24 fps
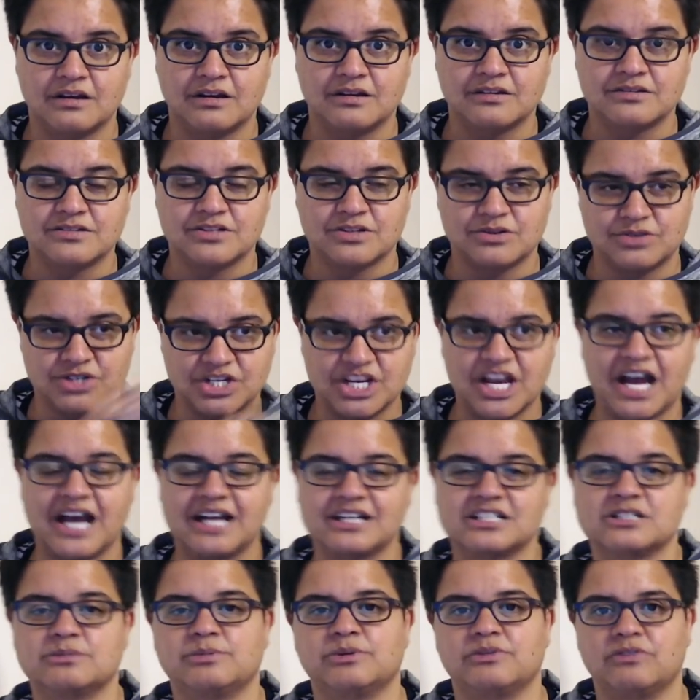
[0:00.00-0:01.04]
So she had
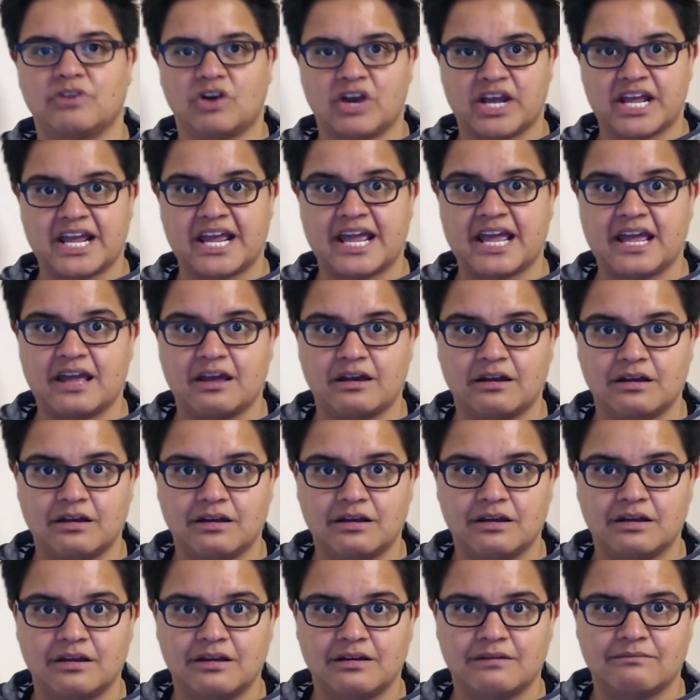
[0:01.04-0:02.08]
to be writing it
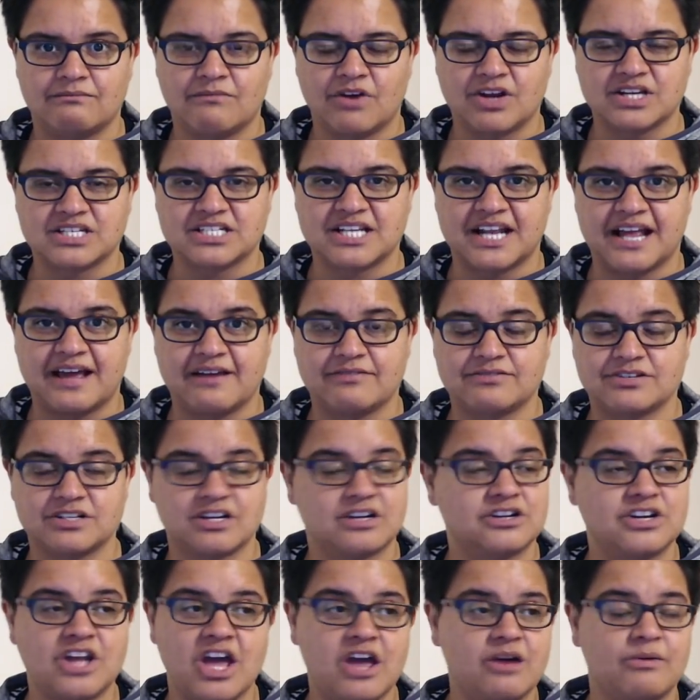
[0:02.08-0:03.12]
right to left.
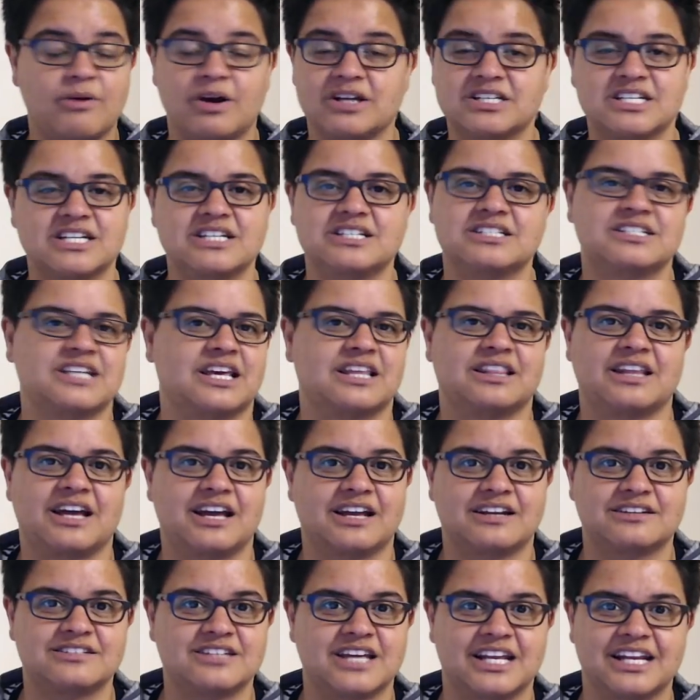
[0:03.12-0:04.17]
No, I didn't take
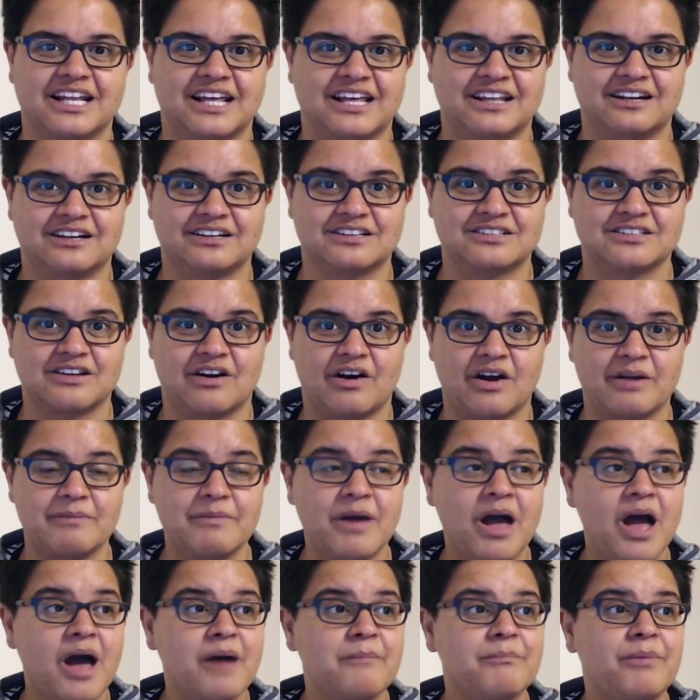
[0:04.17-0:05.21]
that at the time.
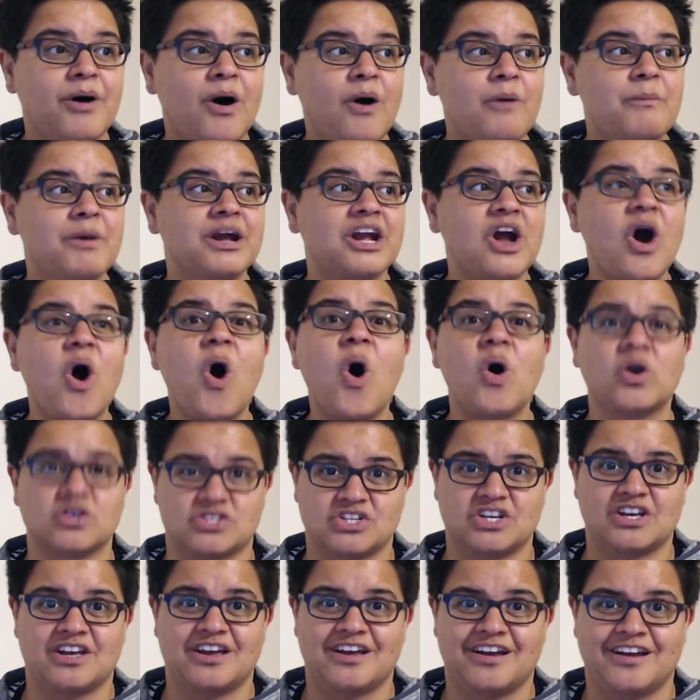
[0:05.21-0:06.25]
But oh my god,
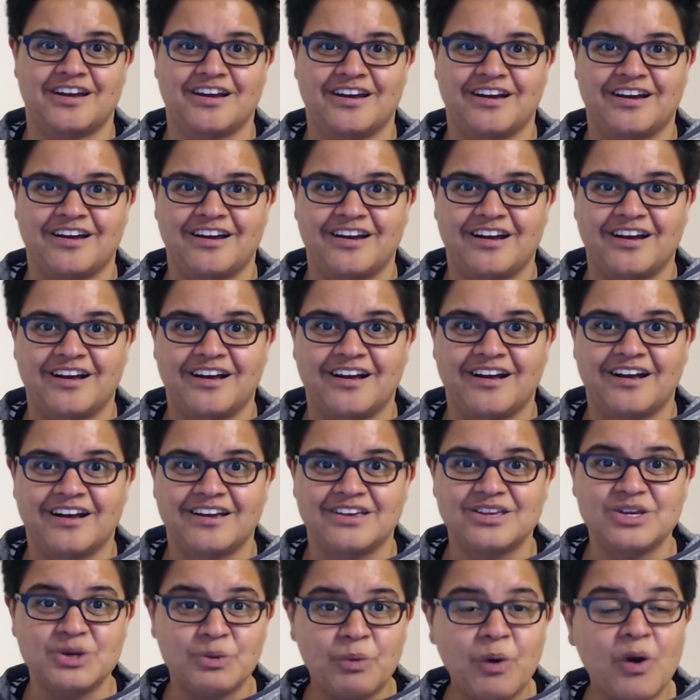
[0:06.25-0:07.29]

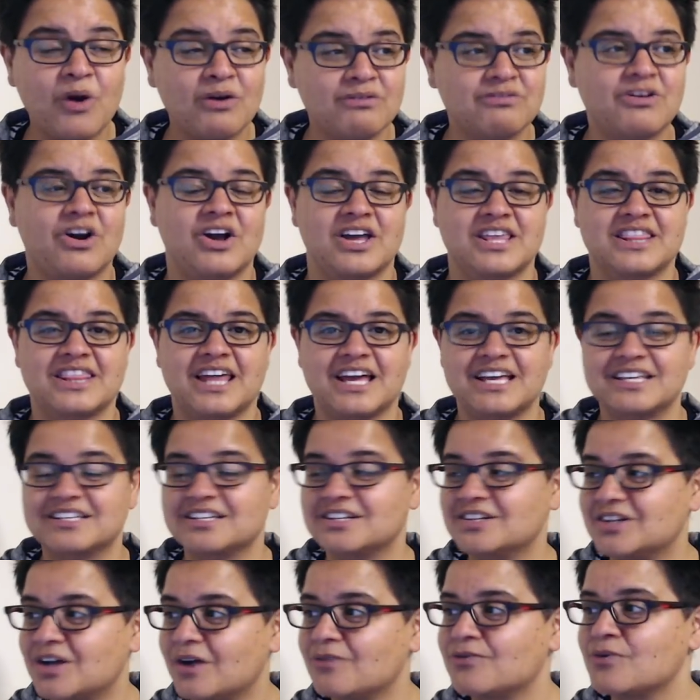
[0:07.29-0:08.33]
you are right. That is
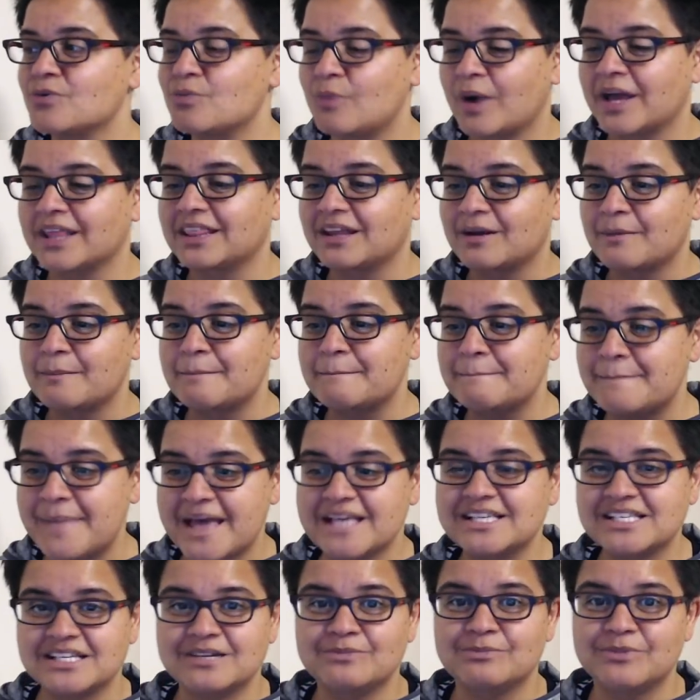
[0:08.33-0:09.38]
another way they're
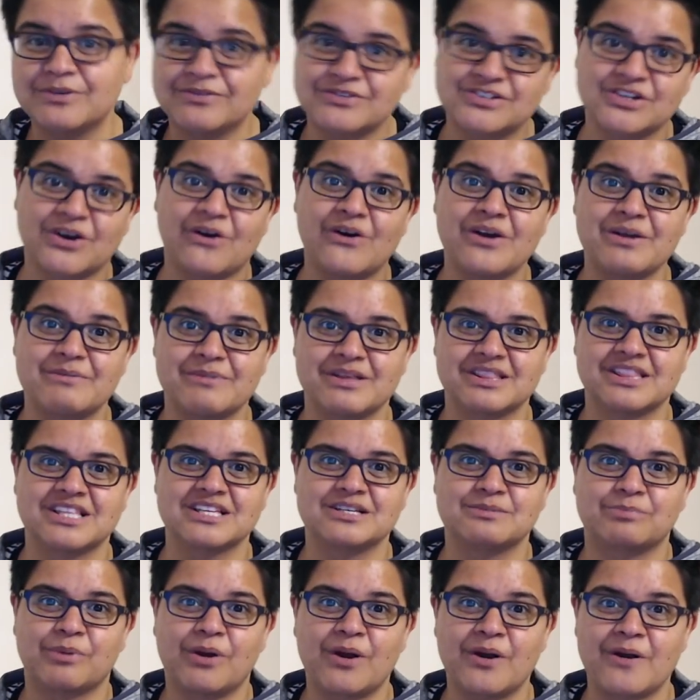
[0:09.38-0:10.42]
messing with time in this
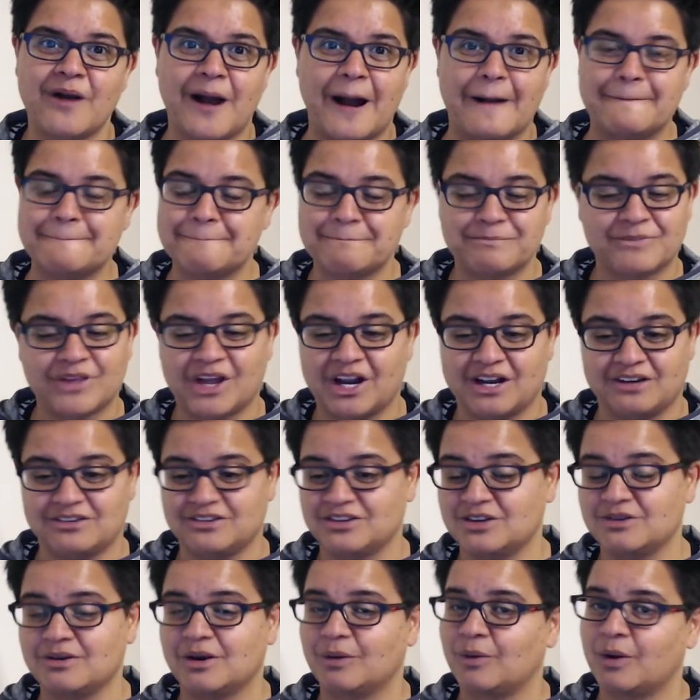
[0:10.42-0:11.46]
programme. And
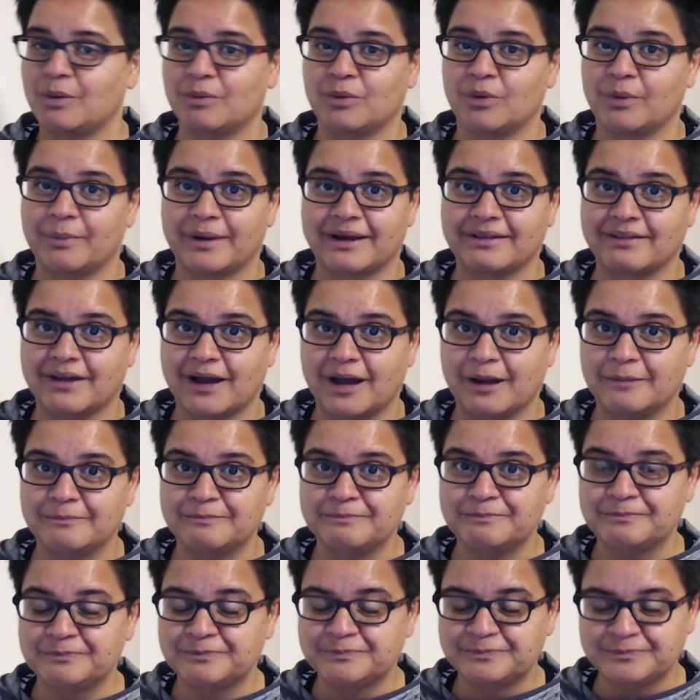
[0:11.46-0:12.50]
you know I'm all about
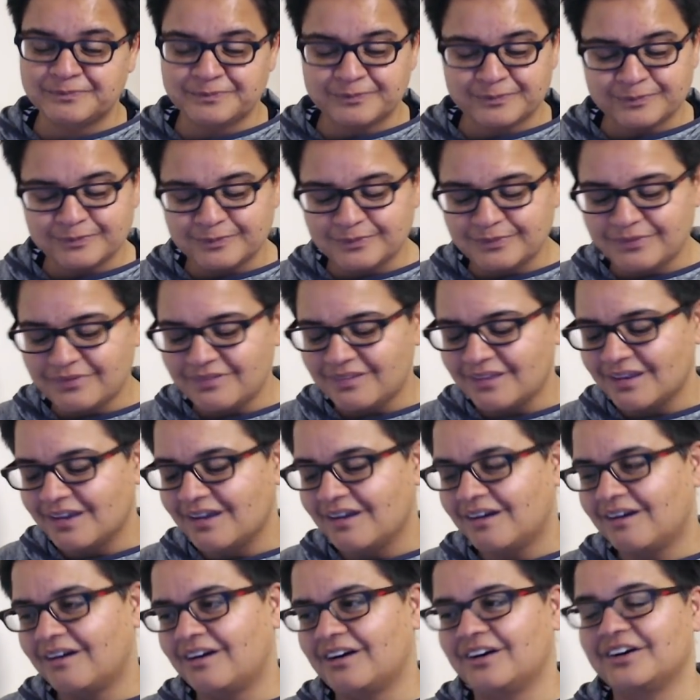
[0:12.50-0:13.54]
that.
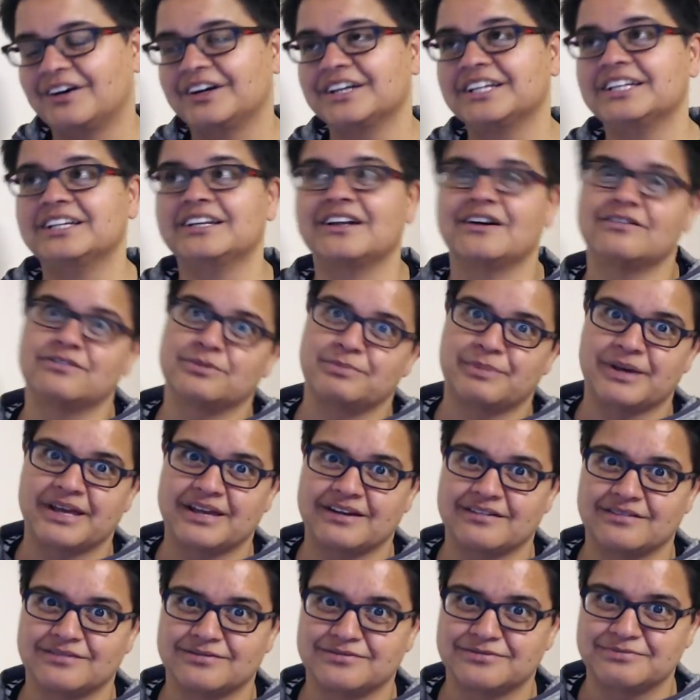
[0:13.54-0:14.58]
I love a bit
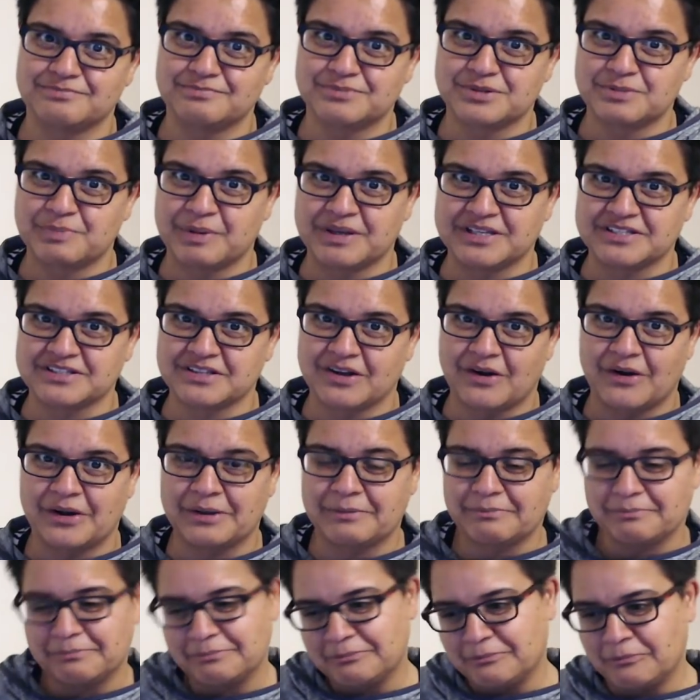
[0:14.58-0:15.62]
of
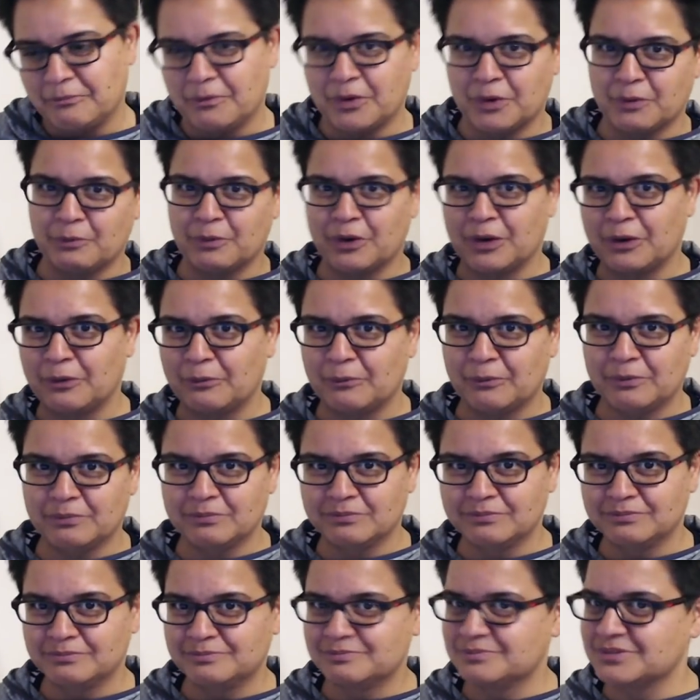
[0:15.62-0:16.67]
space-time woo-woo
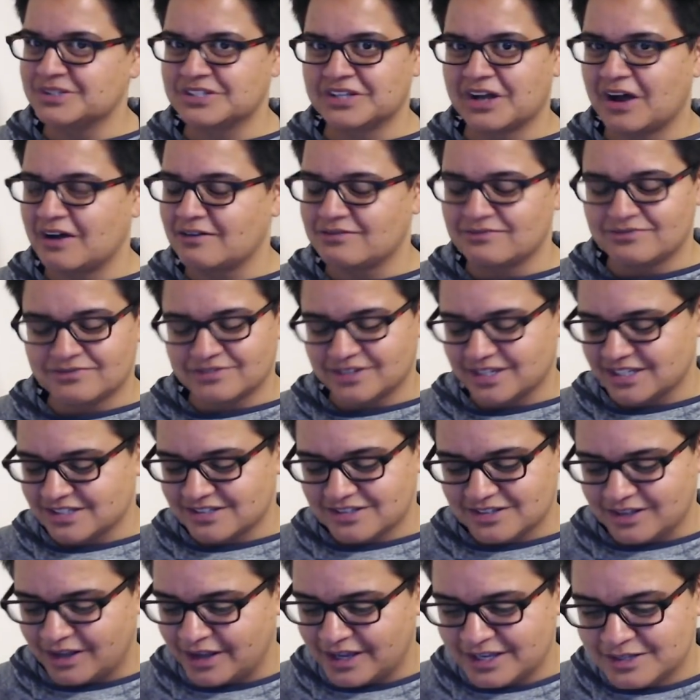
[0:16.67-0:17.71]
stuff.
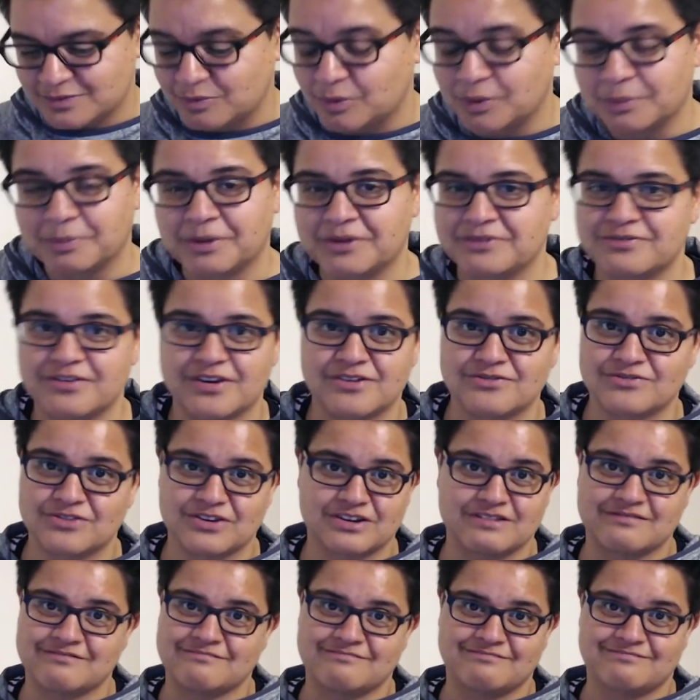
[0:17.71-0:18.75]
It's like, it's one of my
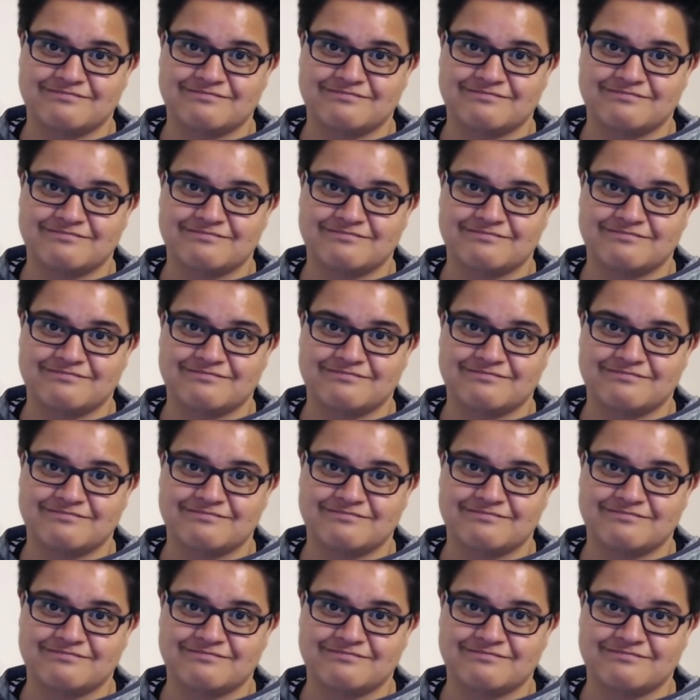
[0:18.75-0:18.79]
favourite...